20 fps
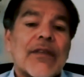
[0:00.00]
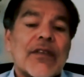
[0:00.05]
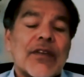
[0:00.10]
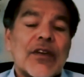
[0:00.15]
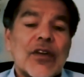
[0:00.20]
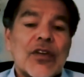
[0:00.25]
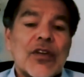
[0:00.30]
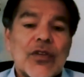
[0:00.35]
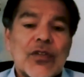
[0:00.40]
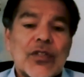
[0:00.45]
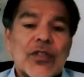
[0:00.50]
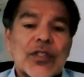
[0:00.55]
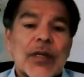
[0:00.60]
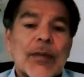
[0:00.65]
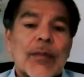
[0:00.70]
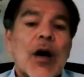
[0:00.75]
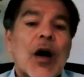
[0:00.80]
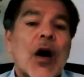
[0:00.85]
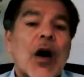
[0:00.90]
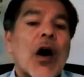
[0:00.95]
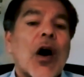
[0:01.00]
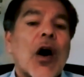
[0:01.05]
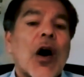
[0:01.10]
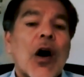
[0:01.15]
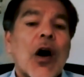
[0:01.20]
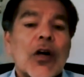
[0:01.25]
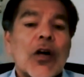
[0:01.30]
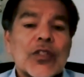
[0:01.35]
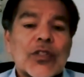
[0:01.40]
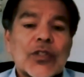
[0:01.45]
Governor Newsom
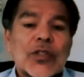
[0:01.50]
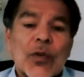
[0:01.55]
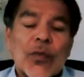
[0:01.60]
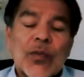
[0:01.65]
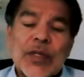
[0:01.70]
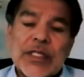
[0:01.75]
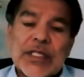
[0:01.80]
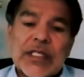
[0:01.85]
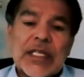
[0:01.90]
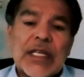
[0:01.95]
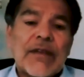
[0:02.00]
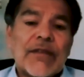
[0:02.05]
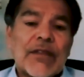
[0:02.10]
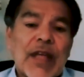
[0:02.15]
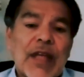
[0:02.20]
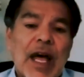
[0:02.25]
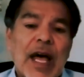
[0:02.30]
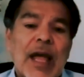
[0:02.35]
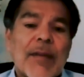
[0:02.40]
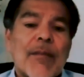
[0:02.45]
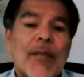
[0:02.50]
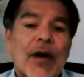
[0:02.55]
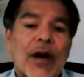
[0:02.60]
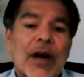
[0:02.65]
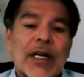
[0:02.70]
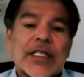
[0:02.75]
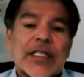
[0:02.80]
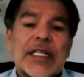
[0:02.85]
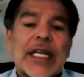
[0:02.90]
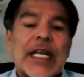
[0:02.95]
also received high
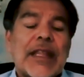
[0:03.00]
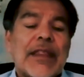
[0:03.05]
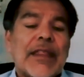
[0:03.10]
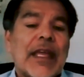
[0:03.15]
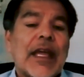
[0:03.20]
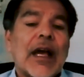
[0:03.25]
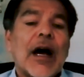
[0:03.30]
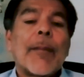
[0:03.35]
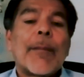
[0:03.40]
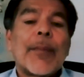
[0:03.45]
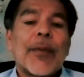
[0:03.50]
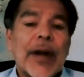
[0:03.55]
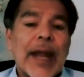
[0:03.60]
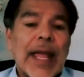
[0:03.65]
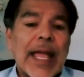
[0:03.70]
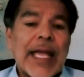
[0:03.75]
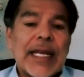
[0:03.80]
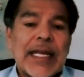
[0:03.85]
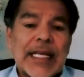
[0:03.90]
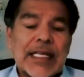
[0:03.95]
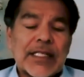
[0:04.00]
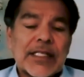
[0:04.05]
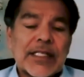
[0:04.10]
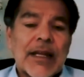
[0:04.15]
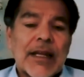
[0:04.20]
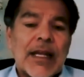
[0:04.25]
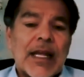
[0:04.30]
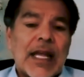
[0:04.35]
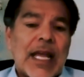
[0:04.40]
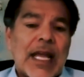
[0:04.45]
marks in the upper 80s.
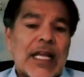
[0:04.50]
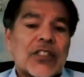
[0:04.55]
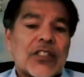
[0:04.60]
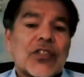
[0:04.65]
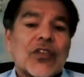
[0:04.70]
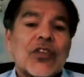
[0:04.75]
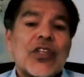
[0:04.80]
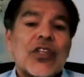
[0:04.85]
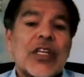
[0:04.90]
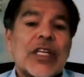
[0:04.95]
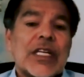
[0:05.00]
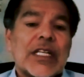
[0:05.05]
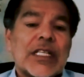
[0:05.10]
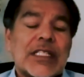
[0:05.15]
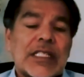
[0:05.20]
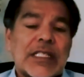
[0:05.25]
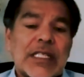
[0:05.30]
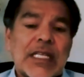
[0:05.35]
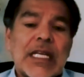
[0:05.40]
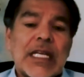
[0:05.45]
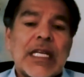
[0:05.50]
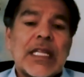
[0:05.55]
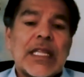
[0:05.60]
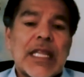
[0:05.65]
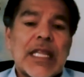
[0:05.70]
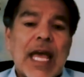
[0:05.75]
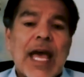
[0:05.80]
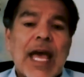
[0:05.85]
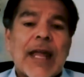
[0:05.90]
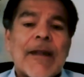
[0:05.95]
And so you could see
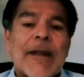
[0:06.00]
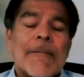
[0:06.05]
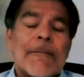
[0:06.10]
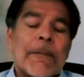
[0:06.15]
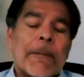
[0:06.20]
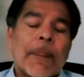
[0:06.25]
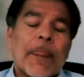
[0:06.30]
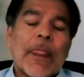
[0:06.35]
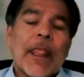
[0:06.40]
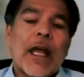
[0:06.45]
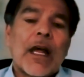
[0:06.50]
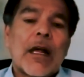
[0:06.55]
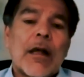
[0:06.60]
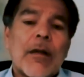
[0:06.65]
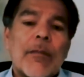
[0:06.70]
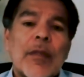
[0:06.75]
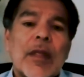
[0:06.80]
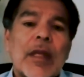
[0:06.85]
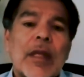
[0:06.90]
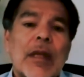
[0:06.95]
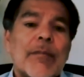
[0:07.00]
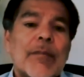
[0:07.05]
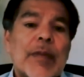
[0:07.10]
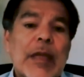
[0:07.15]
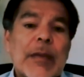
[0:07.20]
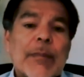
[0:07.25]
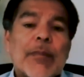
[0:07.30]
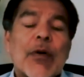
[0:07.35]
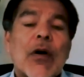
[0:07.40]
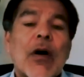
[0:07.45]
that um,
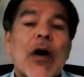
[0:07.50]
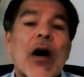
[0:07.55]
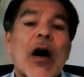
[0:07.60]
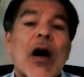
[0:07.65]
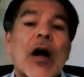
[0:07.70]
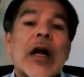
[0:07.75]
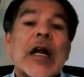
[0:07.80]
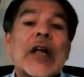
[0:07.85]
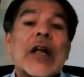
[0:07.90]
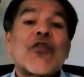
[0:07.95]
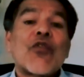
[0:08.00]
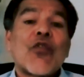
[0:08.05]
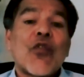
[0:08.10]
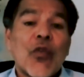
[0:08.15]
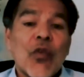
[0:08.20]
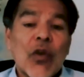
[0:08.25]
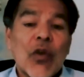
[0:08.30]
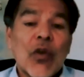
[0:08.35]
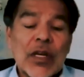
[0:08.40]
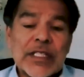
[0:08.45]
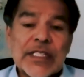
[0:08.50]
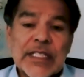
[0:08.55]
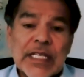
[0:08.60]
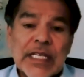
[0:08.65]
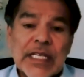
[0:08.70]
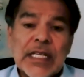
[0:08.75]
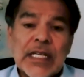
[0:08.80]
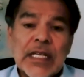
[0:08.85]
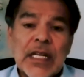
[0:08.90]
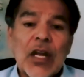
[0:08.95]
people are
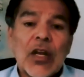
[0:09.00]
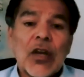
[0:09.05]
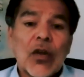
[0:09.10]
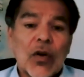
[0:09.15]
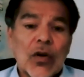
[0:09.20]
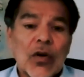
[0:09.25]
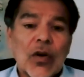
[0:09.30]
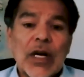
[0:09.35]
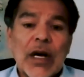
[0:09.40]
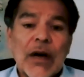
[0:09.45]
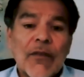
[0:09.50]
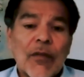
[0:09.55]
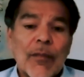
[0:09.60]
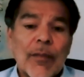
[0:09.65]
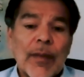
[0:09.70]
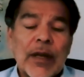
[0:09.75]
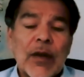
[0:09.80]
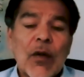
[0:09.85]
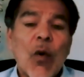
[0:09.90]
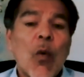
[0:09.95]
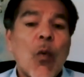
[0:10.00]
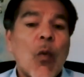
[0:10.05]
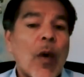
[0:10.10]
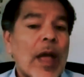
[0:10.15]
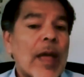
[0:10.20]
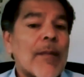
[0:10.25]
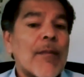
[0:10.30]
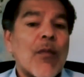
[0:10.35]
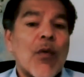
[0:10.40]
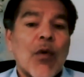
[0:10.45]
trusting local government
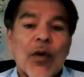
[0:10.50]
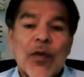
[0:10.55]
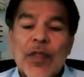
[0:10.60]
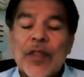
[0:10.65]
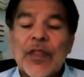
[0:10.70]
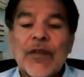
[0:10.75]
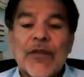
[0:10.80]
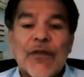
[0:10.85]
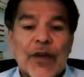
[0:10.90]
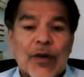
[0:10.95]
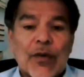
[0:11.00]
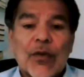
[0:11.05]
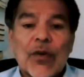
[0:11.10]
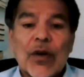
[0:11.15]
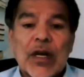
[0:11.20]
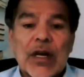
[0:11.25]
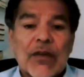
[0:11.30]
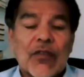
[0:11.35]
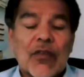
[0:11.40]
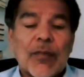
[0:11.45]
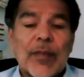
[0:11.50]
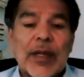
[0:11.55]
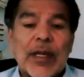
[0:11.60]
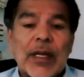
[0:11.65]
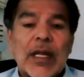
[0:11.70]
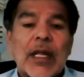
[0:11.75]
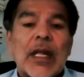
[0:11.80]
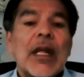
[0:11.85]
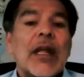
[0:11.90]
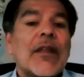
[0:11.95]
way more than the federal government.
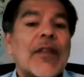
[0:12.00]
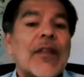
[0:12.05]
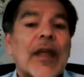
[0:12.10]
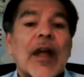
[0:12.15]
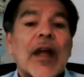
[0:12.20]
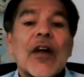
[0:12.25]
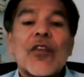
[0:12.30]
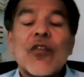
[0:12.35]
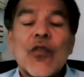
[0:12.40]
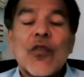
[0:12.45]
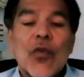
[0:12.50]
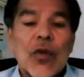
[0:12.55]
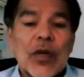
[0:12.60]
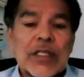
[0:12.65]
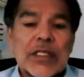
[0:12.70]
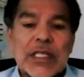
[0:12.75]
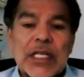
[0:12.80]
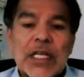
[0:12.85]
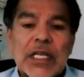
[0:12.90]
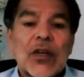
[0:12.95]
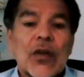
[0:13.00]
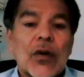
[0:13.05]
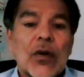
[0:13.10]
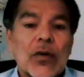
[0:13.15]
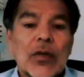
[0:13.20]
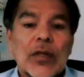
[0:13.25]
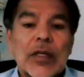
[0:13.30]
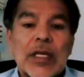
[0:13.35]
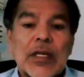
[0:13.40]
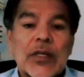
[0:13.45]
They are trusting
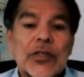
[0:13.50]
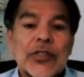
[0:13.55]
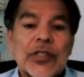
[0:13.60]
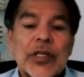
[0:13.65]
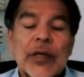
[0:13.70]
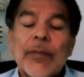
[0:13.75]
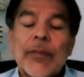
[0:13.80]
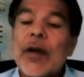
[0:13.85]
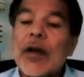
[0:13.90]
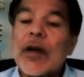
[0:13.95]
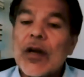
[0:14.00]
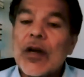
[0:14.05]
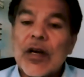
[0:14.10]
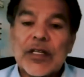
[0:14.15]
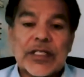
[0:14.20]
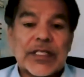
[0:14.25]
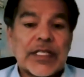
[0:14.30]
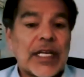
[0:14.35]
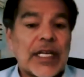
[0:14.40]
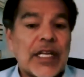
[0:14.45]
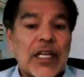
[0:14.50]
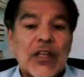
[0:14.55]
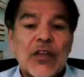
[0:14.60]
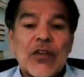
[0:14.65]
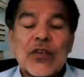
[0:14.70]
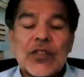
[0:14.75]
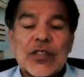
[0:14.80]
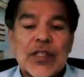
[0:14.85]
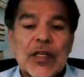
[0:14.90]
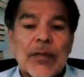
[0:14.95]
local leadership, Garcetti,
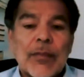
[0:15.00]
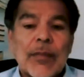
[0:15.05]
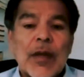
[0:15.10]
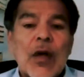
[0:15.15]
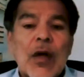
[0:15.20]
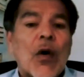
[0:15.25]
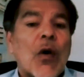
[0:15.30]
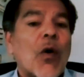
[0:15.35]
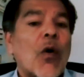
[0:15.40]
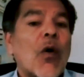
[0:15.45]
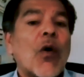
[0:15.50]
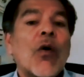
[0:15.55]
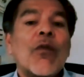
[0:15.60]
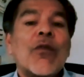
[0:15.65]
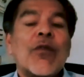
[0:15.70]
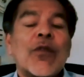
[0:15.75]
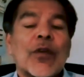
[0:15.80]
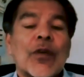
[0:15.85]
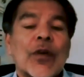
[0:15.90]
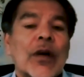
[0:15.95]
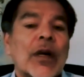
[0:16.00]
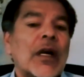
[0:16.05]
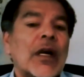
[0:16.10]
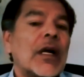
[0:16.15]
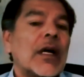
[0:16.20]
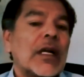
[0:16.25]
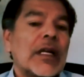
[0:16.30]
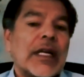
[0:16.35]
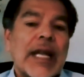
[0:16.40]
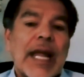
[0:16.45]
Newsom, over
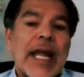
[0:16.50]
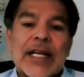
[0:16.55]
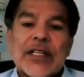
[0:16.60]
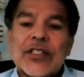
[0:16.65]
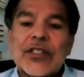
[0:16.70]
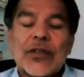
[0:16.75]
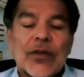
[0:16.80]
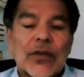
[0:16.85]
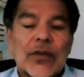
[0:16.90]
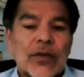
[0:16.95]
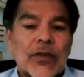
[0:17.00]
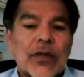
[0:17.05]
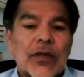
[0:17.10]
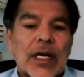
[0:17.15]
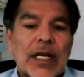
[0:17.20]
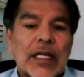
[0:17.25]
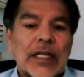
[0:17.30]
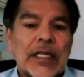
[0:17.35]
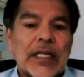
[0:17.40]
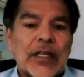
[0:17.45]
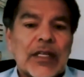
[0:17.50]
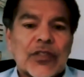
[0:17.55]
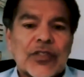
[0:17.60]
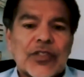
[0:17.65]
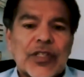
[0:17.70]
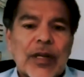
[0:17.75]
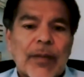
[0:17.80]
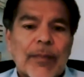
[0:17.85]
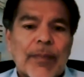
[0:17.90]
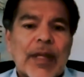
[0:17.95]
national uh,
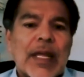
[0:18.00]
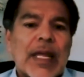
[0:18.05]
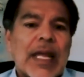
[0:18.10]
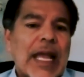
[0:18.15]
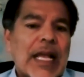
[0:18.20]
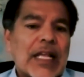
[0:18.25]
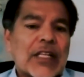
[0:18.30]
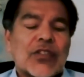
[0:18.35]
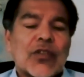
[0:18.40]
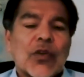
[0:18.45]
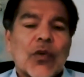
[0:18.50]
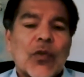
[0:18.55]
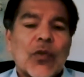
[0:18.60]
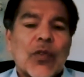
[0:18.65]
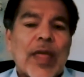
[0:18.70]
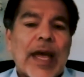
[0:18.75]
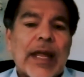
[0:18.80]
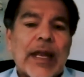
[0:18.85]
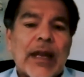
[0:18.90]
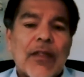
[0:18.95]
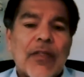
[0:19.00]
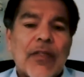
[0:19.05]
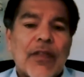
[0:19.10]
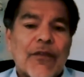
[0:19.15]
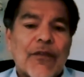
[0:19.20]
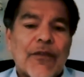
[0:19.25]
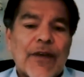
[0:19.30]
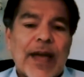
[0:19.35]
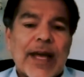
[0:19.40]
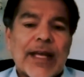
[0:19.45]
leadership. And so that the
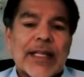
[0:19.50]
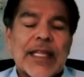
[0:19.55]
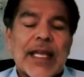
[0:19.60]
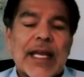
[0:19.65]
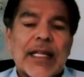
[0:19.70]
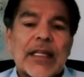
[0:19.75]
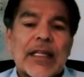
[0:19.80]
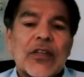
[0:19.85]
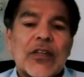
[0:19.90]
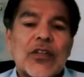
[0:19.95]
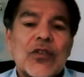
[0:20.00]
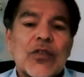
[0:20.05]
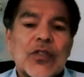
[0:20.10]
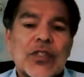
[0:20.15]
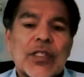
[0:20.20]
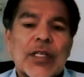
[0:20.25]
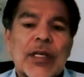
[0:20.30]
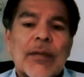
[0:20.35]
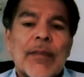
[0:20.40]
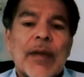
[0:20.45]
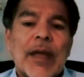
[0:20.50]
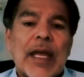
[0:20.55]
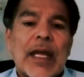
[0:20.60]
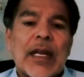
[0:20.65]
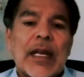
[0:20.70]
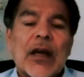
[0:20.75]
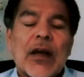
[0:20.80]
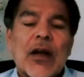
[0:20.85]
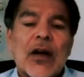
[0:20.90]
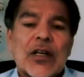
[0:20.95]
fact that Newsom
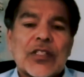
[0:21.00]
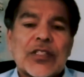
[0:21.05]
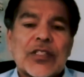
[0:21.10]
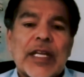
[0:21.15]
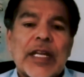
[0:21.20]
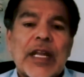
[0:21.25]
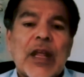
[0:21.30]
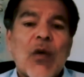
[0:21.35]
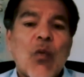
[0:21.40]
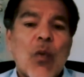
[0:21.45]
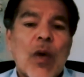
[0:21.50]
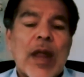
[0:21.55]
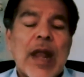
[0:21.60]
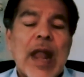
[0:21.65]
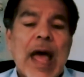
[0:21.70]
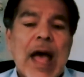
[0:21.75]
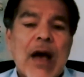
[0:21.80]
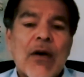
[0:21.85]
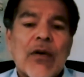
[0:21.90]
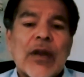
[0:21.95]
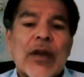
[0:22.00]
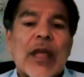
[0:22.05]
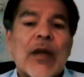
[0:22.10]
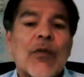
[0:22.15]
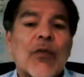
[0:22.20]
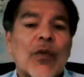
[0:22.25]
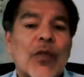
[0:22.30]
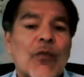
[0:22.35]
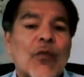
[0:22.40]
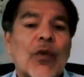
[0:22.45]
and Garcetti went out
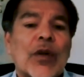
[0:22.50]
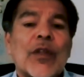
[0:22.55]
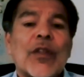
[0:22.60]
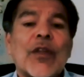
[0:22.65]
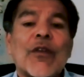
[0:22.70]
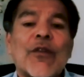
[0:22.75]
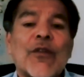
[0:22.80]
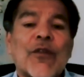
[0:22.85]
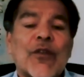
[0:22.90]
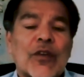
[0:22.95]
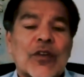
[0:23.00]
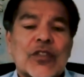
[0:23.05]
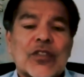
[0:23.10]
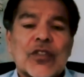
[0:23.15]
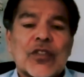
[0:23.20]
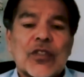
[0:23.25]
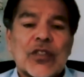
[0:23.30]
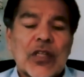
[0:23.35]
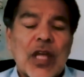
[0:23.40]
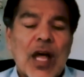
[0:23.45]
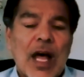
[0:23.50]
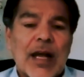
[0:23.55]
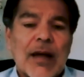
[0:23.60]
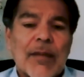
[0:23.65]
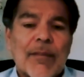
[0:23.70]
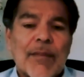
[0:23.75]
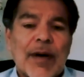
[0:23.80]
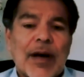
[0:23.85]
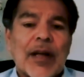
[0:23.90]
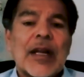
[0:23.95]
and were one of the first to talk
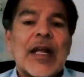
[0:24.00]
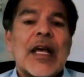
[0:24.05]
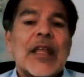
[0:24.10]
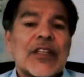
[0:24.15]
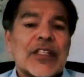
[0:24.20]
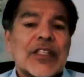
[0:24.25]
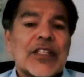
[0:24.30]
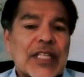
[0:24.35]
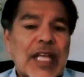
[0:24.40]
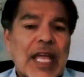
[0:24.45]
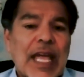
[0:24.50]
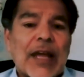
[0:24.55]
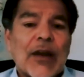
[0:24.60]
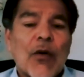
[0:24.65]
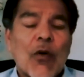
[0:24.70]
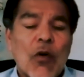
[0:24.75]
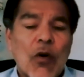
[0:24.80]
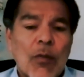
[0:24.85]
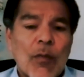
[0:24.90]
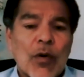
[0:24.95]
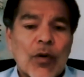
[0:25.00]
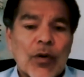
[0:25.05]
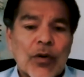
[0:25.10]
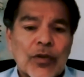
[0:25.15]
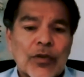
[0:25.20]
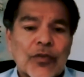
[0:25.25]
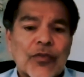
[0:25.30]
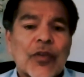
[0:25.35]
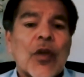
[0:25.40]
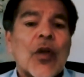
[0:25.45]
about the stay-at-home
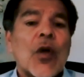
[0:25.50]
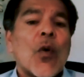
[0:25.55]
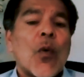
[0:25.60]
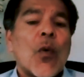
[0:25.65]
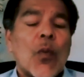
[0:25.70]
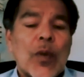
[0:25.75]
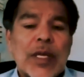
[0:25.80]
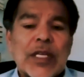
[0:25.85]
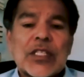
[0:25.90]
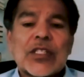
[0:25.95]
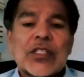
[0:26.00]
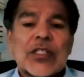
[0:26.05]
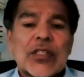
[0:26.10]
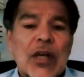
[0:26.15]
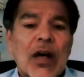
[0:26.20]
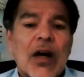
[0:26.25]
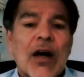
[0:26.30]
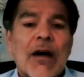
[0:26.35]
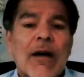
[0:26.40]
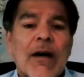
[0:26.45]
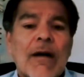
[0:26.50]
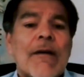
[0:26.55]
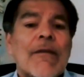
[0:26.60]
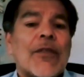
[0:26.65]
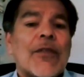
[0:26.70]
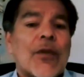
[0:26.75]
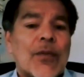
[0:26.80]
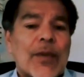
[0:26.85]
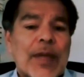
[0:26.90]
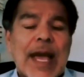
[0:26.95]
orders, we saw
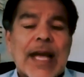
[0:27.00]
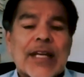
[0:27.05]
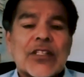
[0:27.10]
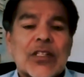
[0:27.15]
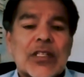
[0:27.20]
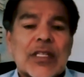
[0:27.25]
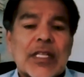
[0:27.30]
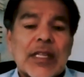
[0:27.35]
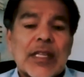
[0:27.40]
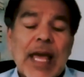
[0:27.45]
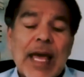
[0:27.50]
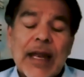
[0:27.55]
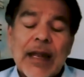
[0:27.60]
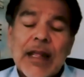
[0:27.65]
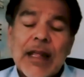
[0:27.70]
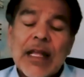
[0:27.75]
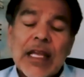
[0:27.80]
the reaction to that.